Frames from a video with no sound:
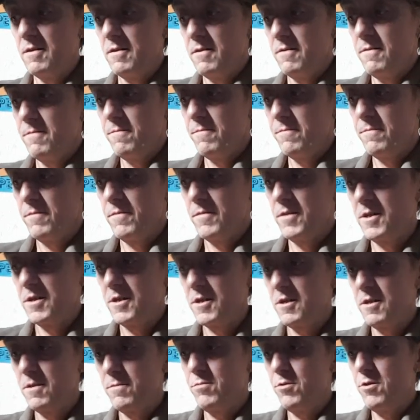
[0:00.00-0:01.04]
I'm
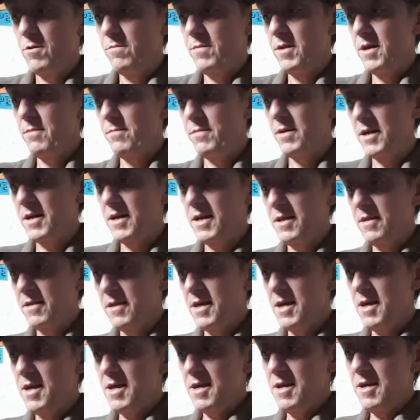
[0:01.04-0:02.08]
just going to pop that back in
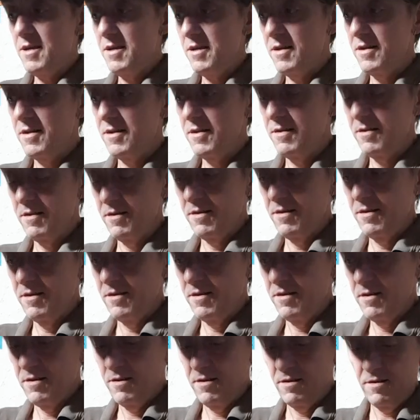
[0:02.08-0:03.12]
there.
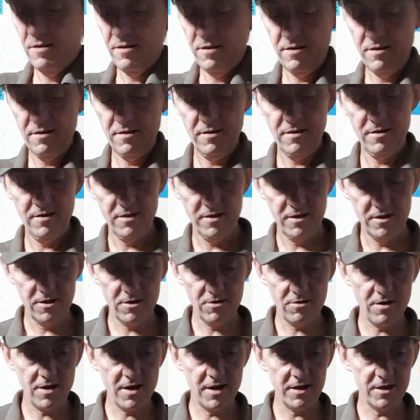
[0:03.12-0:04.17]
It's
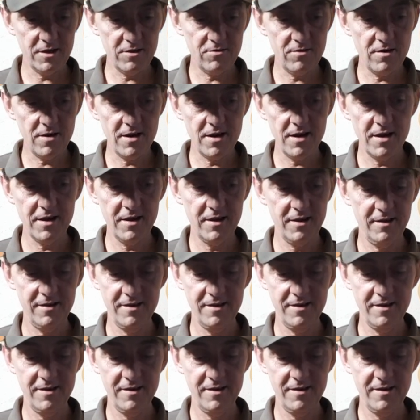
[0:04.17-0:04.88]
alright, it's alright.